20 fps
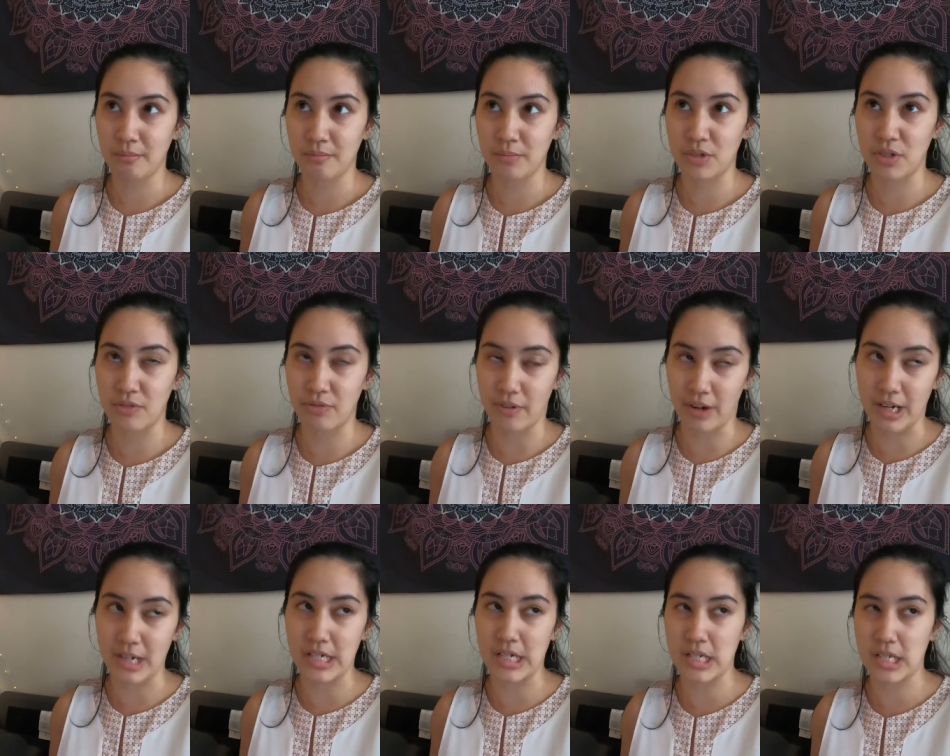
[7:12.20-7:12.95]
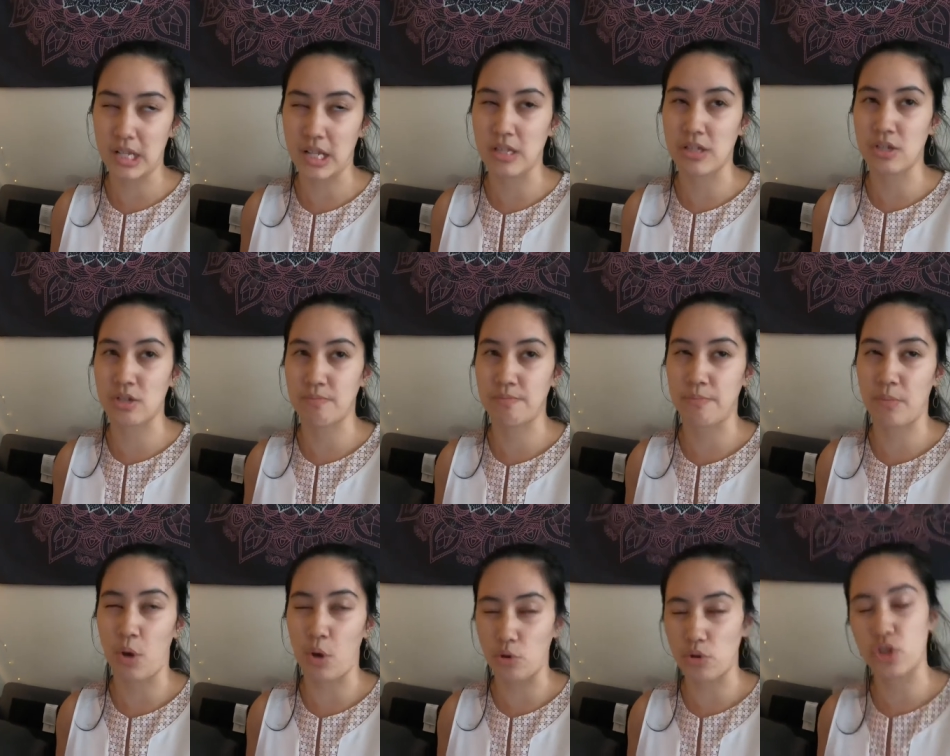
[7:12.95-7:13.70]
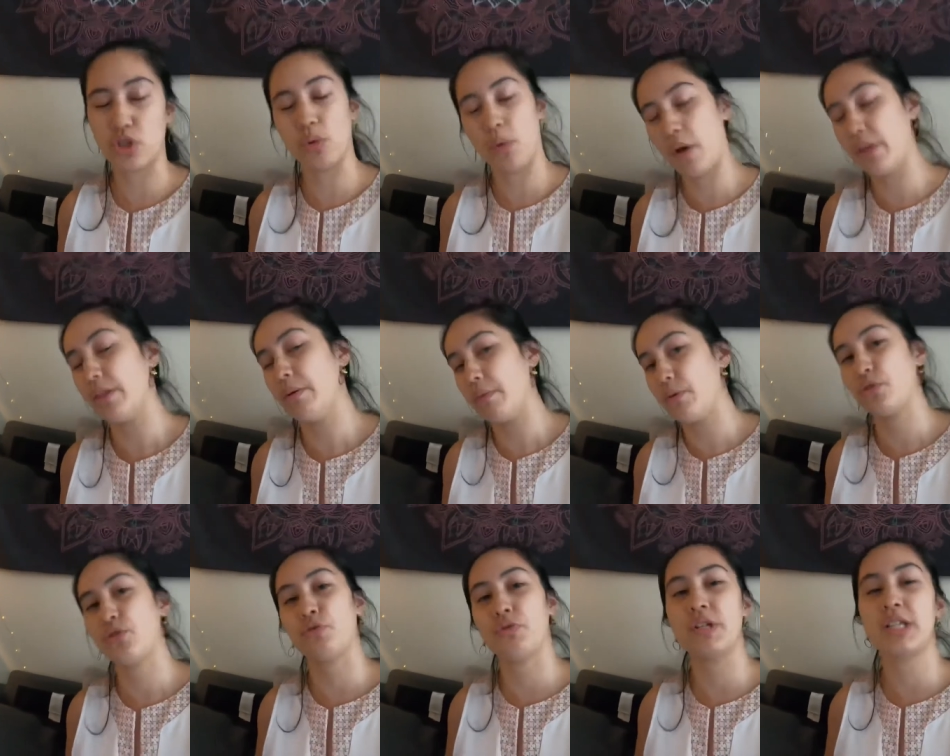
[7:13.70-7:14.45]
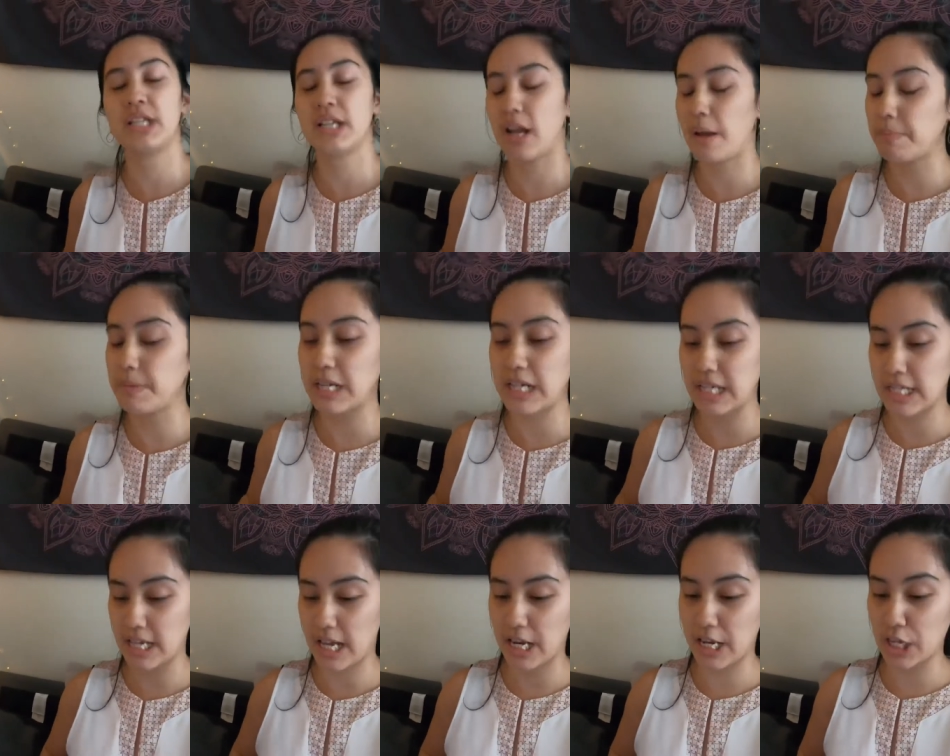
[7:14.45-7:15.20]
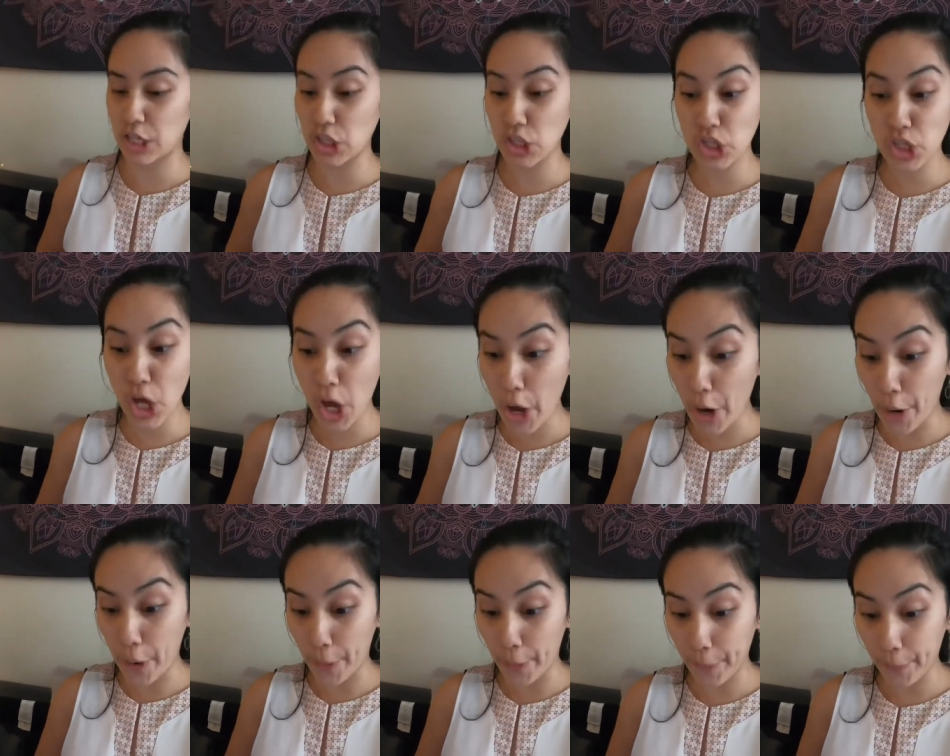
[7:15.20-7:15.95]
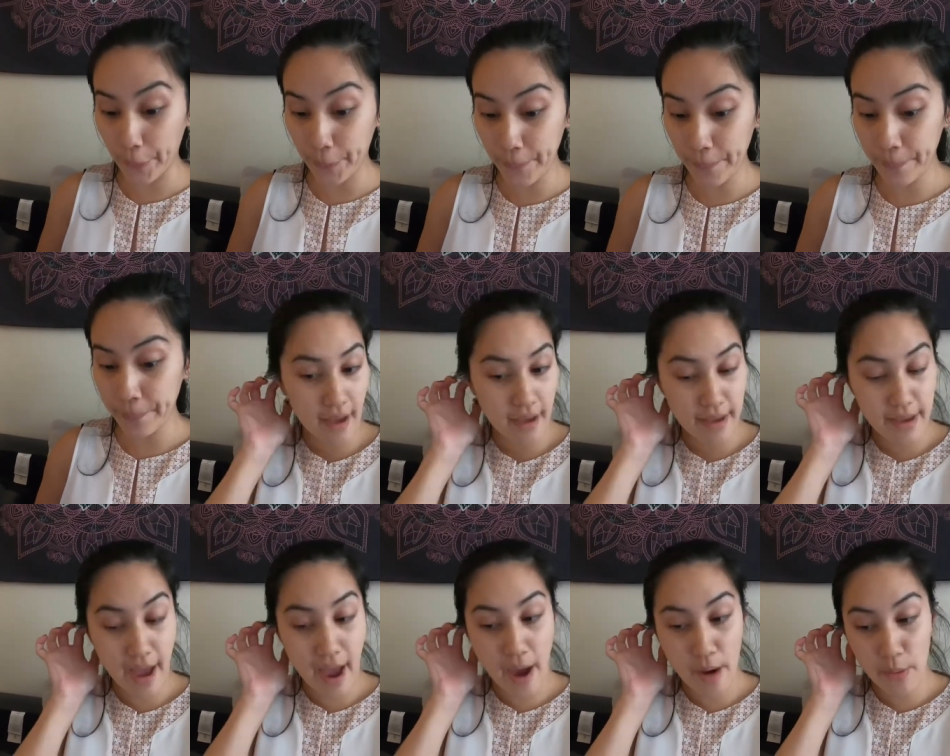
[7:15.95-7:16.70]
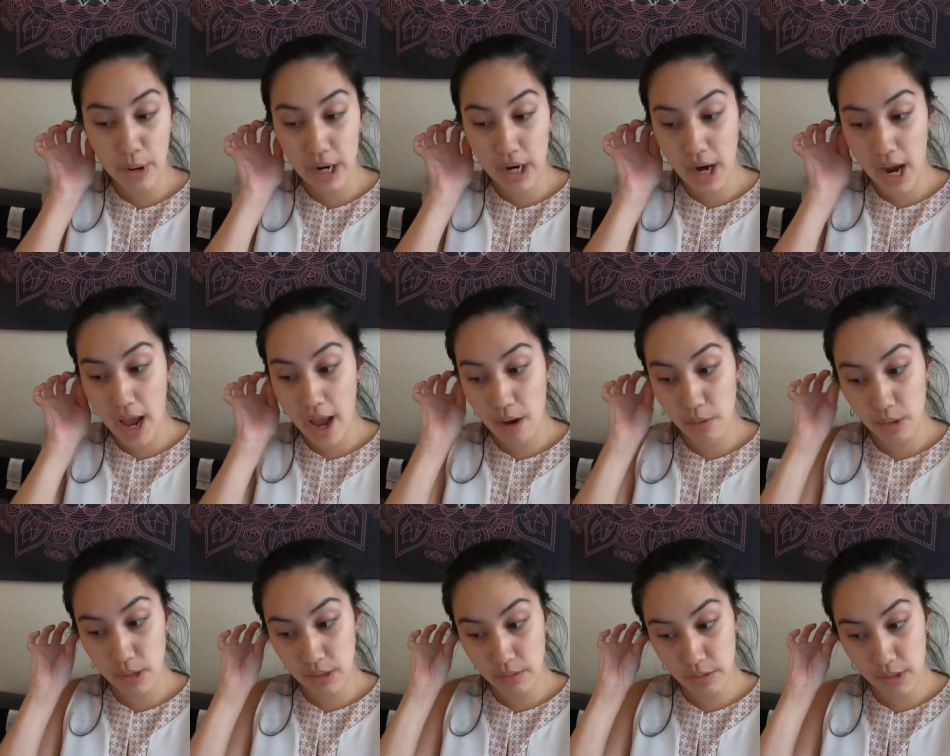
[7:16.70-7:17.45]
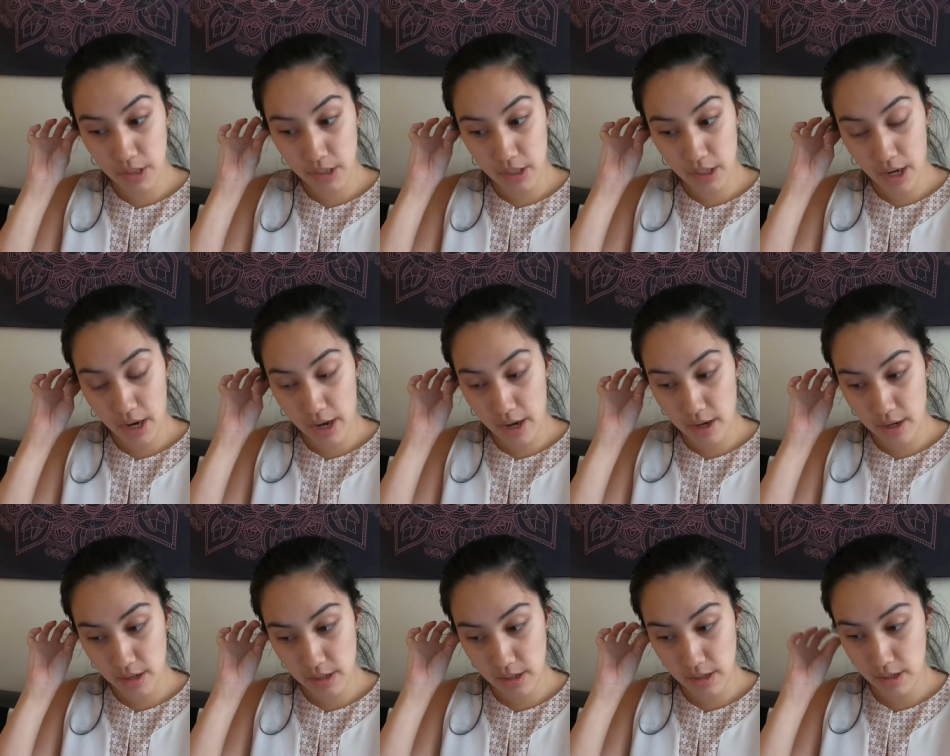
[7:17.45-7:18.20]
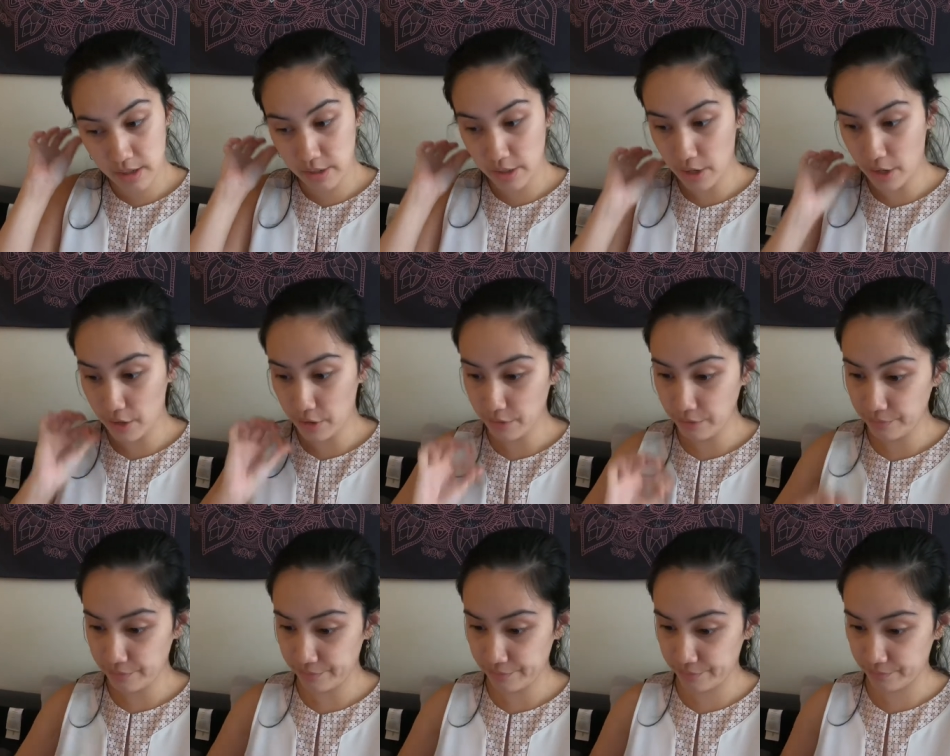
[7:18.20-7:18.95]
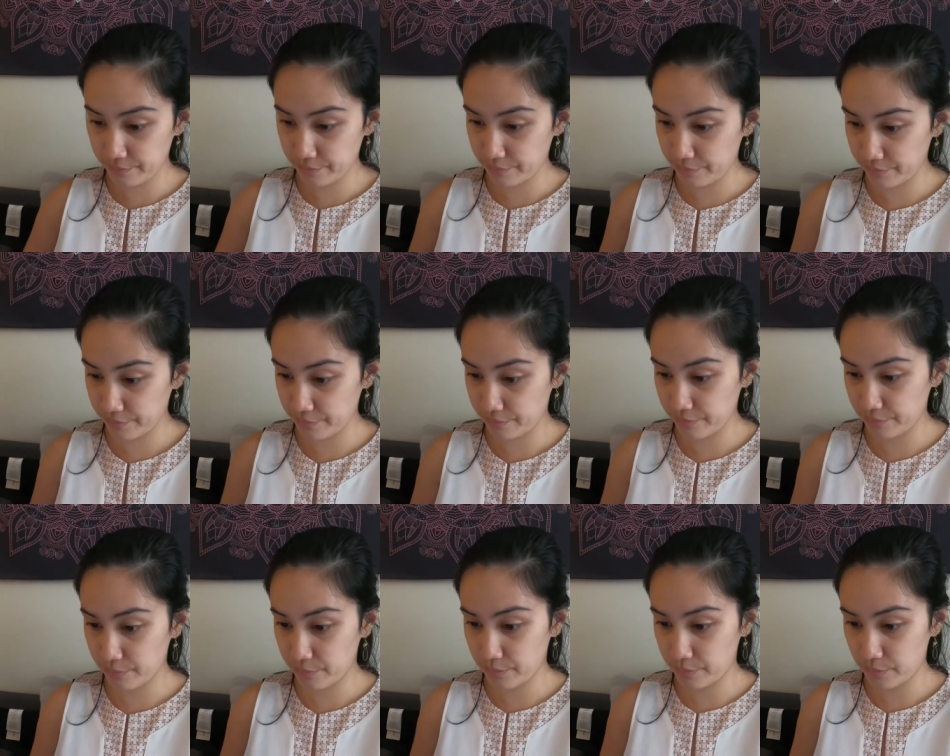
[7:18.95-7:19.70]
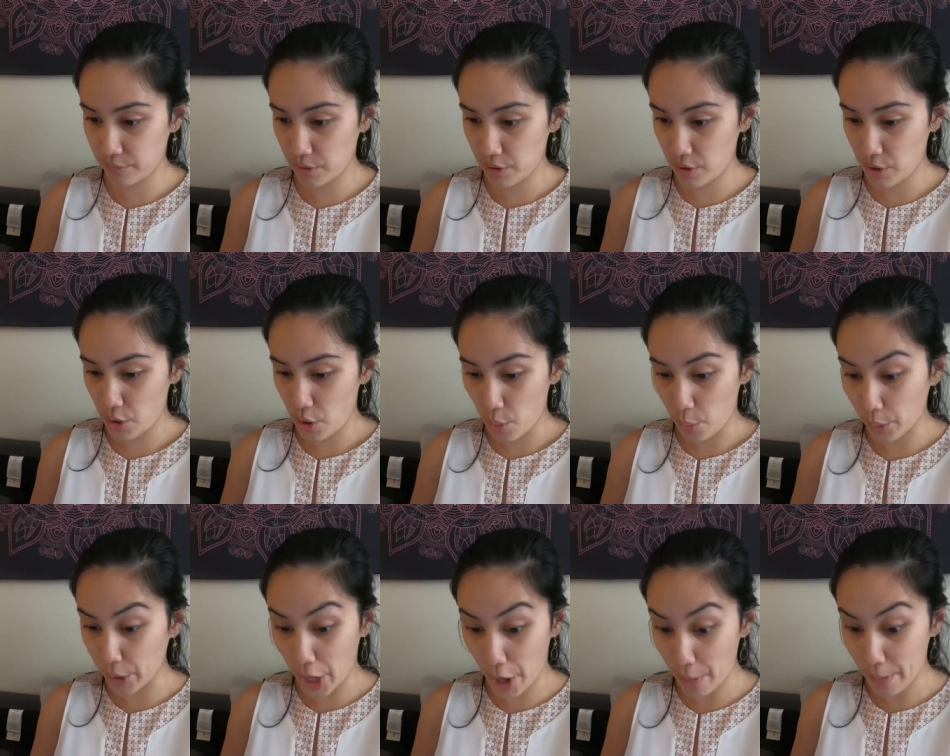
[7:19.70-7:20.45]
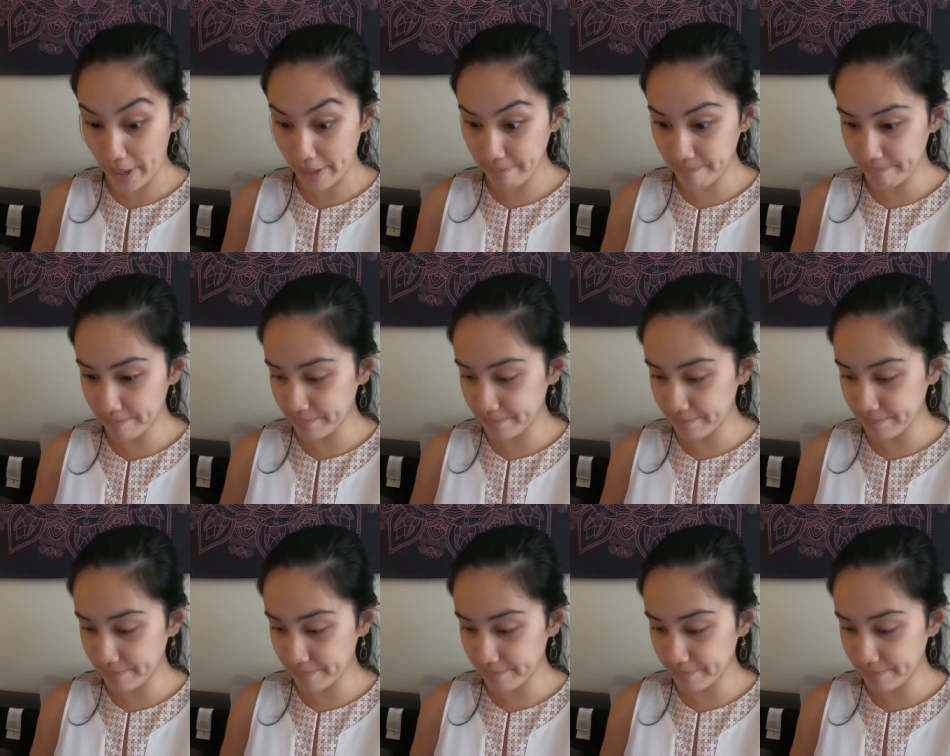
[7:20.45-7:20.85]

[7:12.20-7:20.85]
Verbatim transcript: device that's also on the most recent update setting. So, yeah, we're, uh, we're, we're, uh, yeah, you know, we're going.